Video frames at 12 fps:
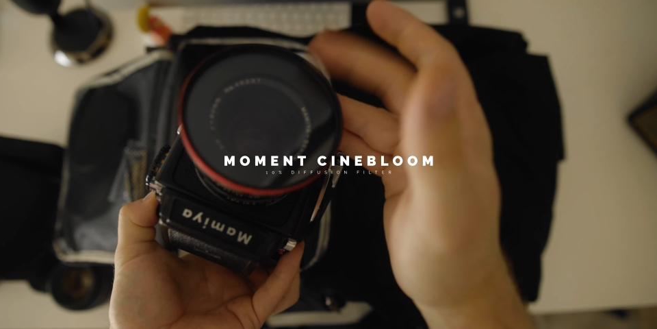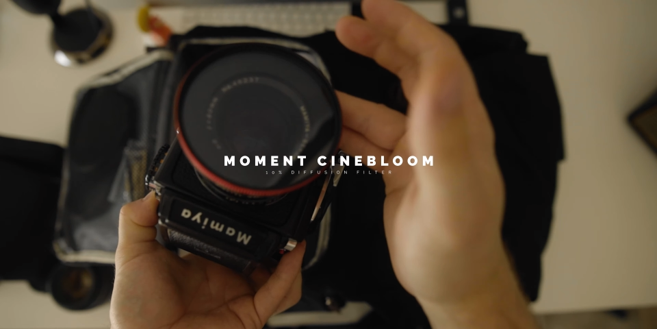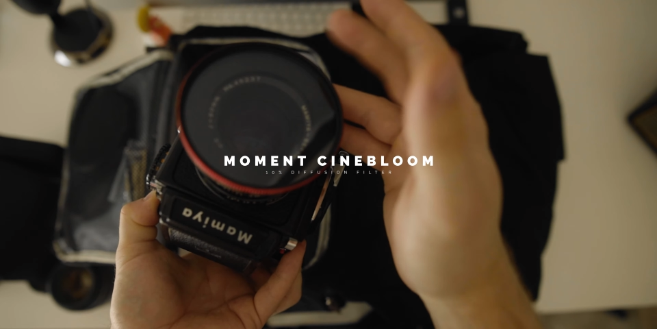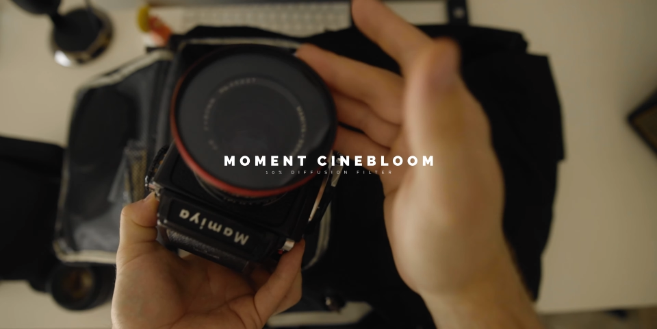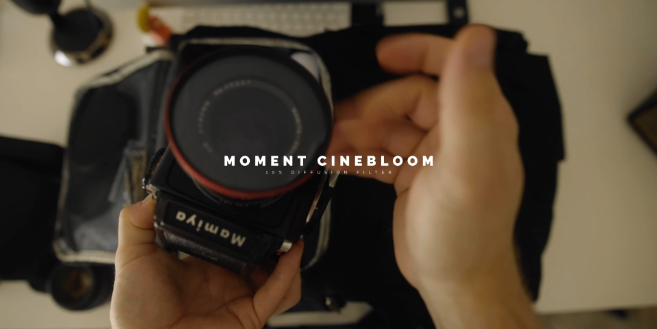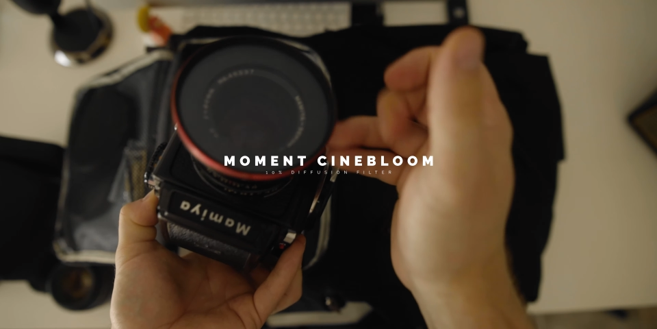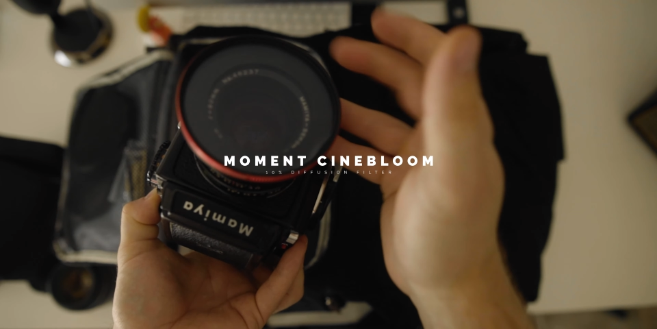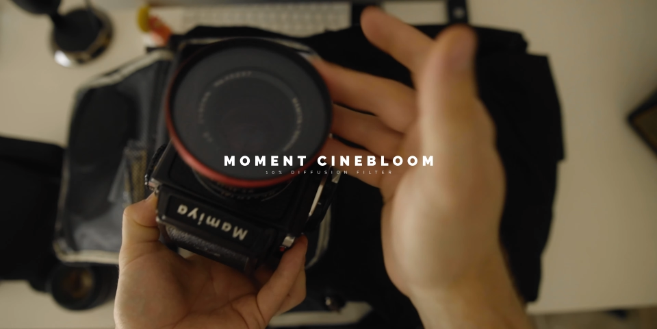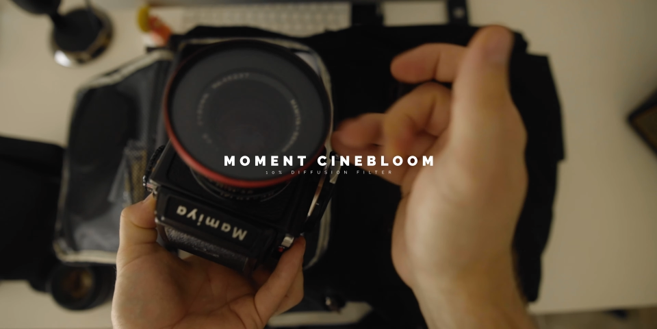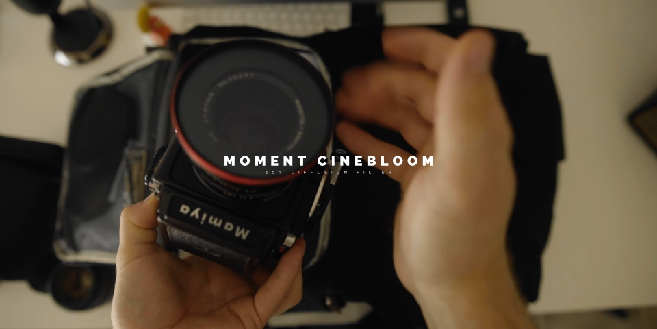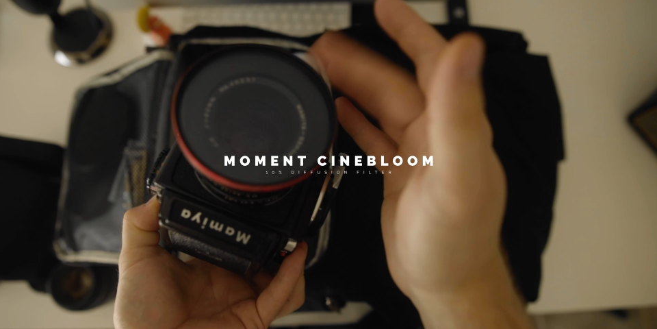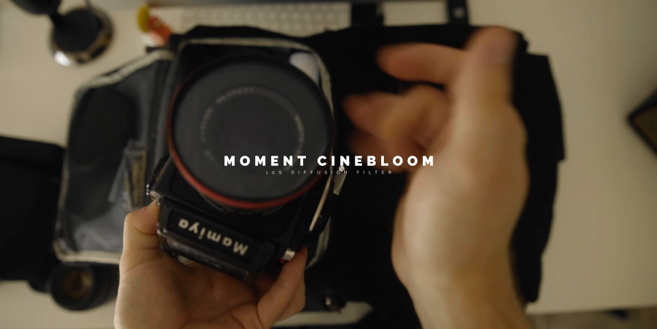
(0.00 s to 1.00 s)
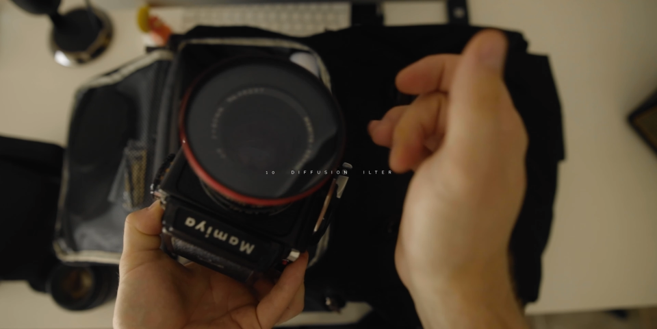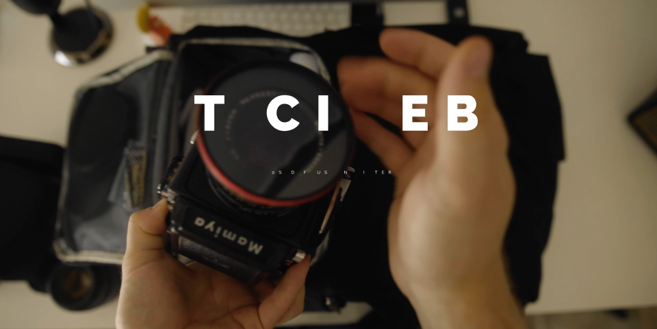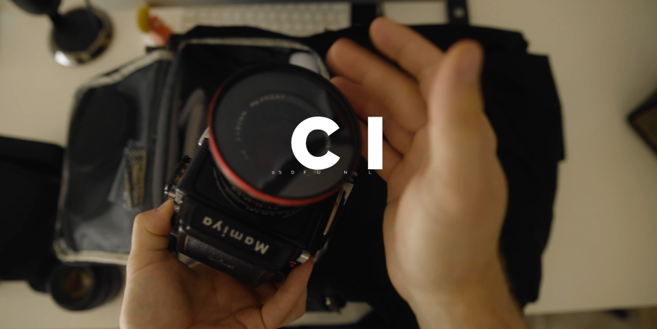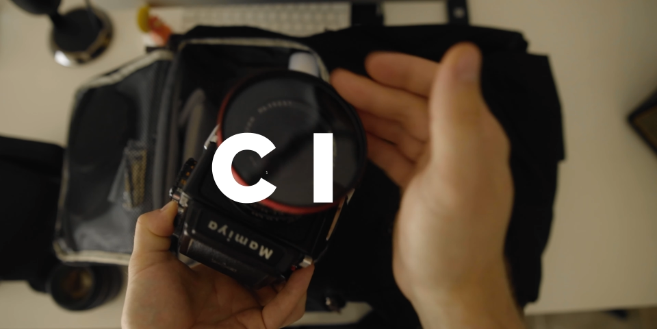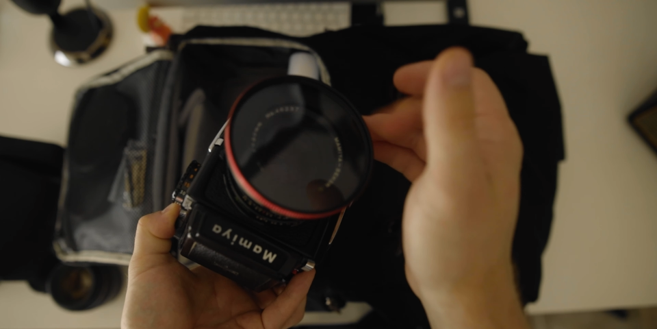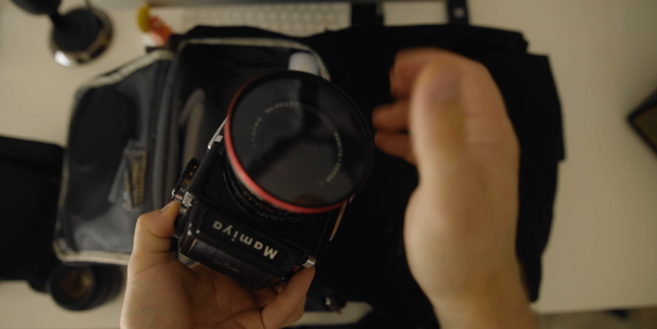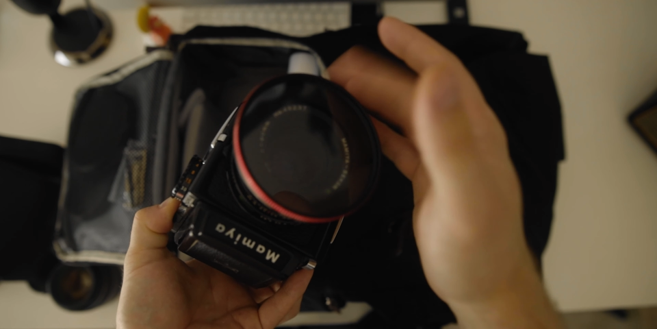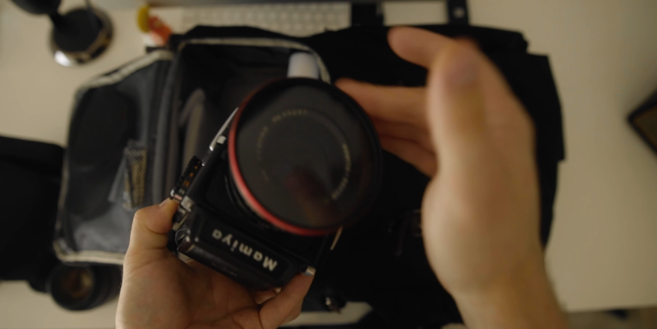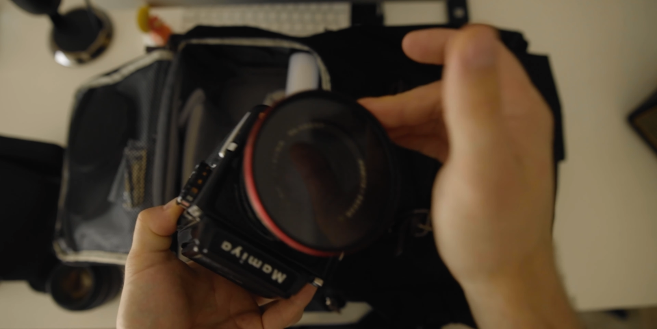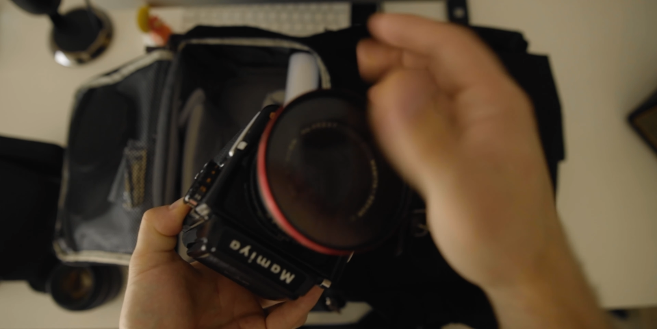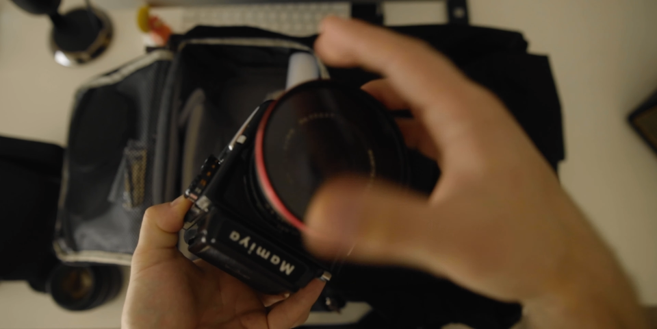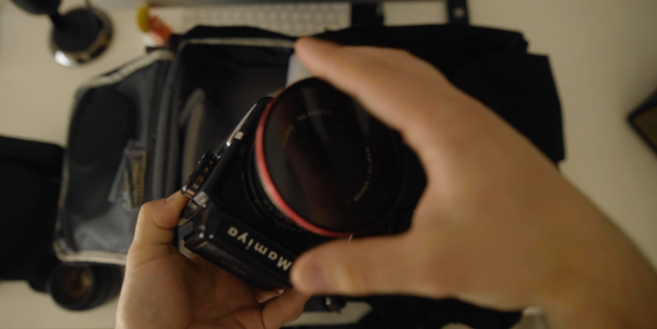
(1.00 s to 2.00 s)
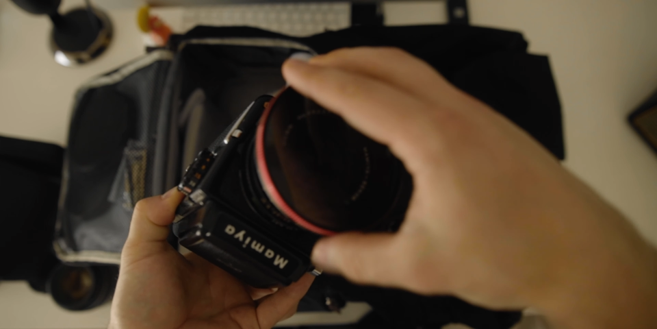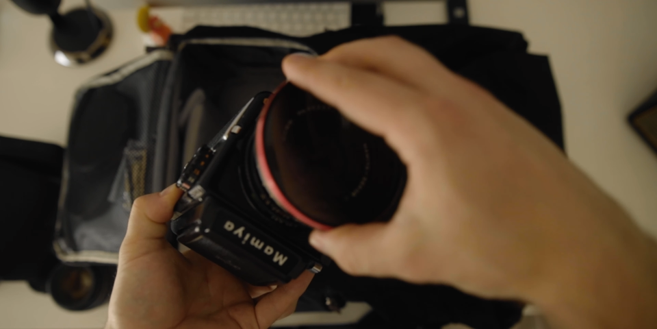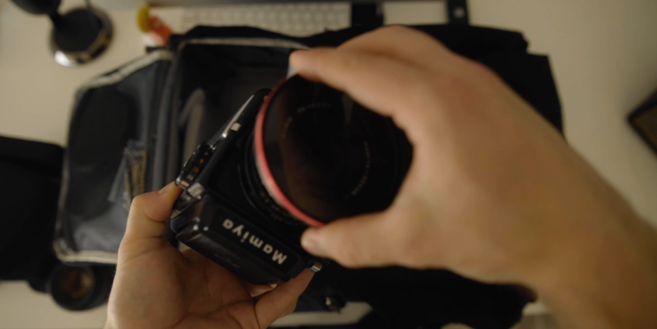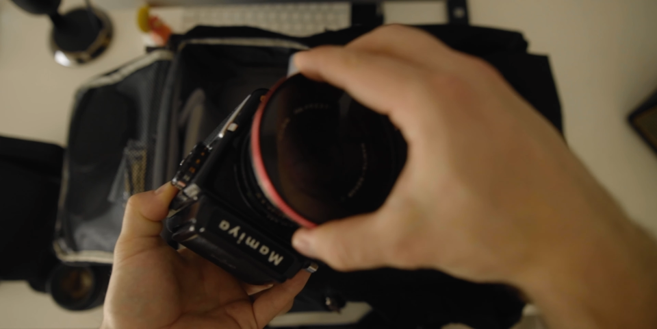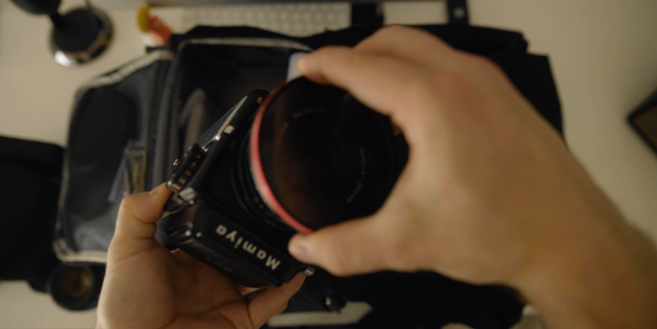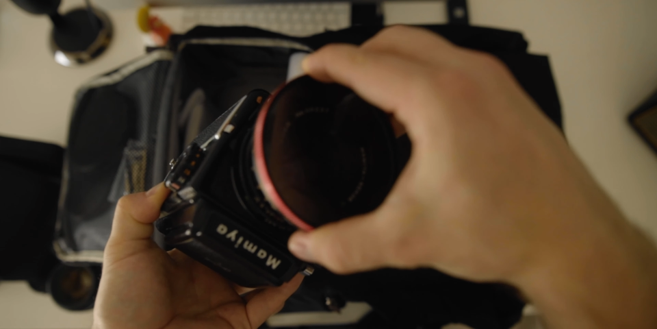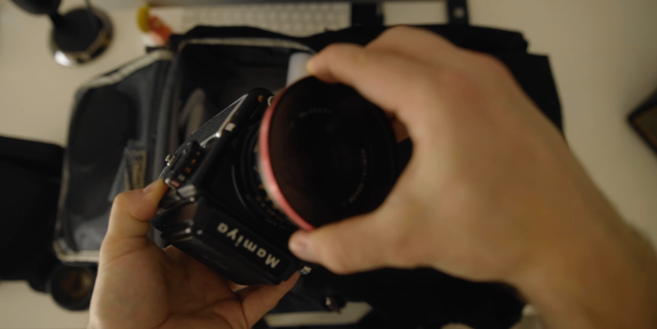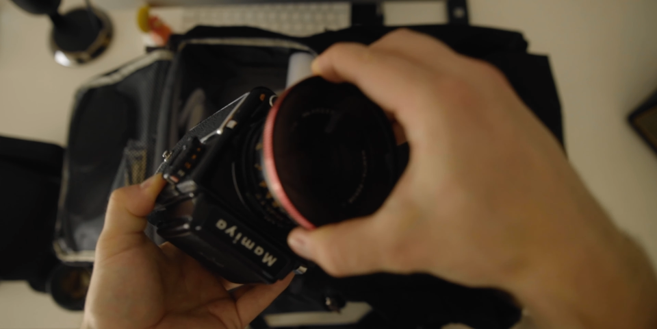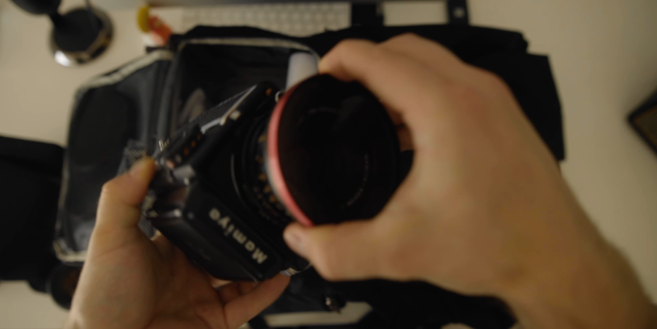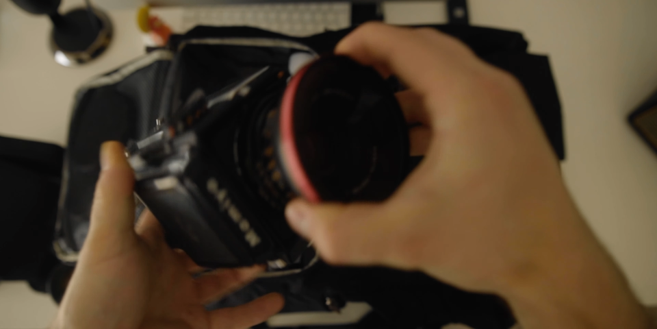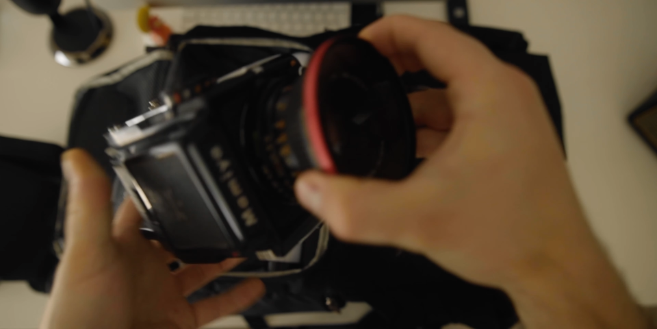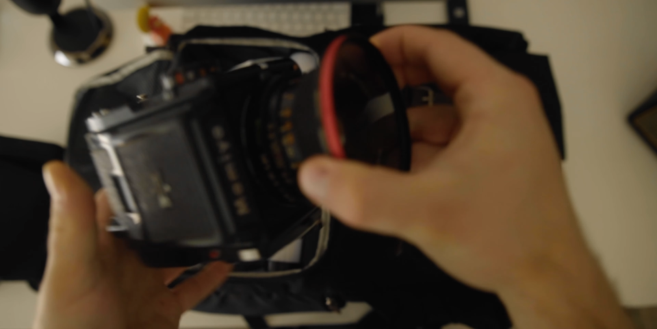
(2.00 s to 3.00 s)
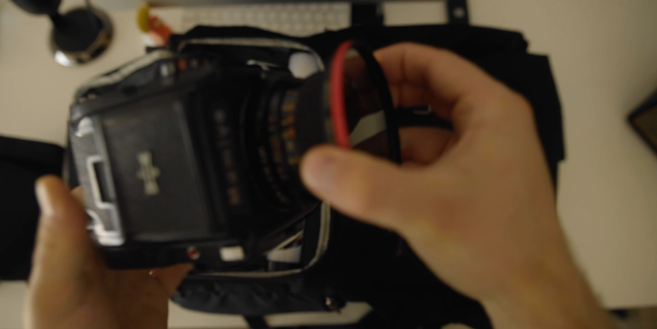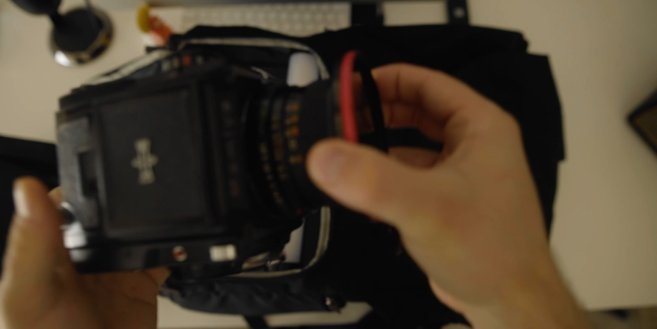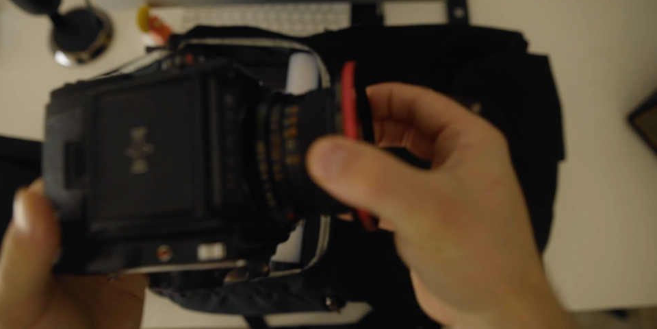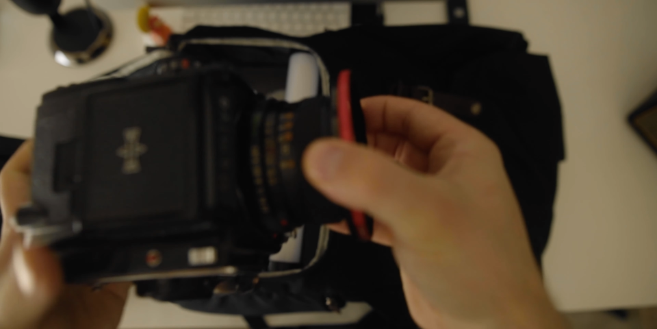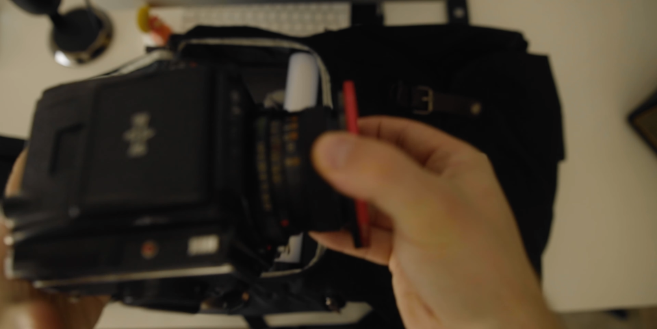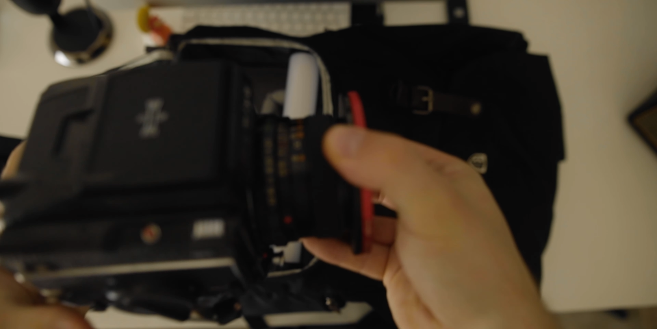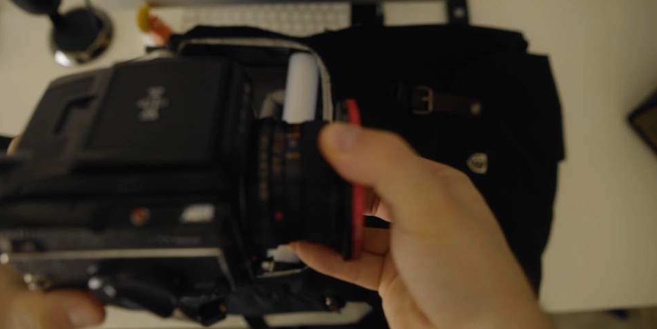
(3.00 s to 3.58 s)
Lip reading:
[unreadable: no face in view]